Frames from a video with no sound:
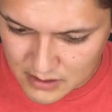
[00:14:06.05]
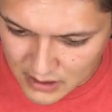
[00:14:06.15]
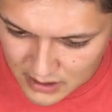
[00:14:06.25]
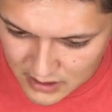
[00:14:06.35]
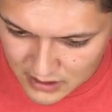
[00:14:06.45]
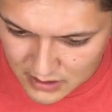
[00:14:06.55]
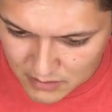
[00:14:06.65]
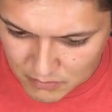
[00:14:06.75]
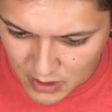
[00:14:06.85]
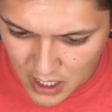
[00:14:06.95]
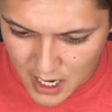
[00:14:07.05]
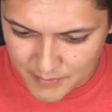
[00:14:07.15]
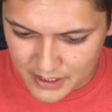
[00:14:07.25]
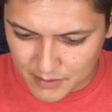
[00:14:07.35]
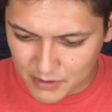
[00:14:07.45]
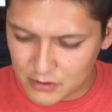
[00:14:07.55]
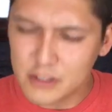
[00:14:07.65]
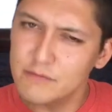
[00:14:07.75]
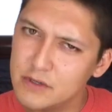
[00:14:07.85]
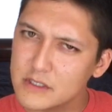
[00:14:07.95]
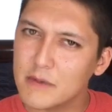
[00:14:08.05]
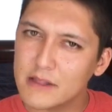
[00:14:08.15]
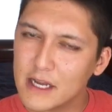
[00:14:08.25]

Mohammed, I'm a little confused about